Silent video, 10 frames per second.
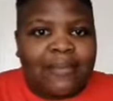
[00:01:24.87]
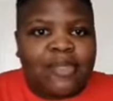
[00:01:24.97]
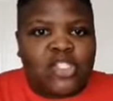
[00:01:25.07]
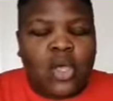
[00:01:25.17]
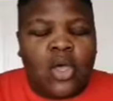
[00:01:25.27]
I
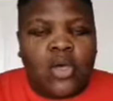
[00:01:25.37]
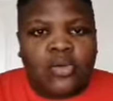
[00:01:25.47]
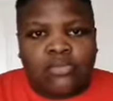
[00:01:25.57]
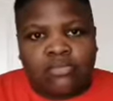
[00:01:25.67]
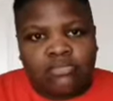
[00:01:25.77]
miss
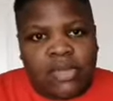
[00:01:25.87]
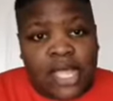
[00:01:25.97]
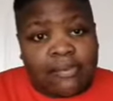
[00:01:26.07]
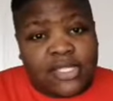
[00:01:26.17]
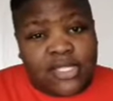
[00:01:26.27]
home.
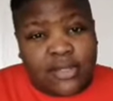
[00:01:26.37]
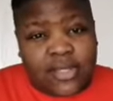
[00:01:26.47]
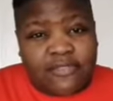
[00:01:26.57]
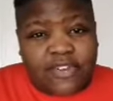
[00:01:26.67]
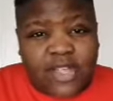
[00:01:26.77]
I miss South
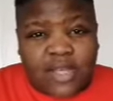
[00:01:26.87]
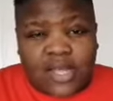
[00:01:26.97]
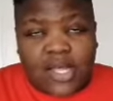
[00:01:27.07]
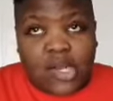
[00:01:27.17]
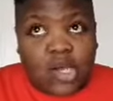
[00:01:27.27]

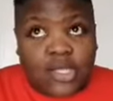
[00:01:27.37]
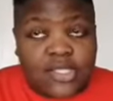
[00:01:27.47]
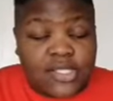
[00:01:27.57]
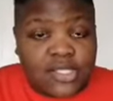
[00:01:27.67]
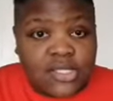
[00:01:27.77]
Africa a lot.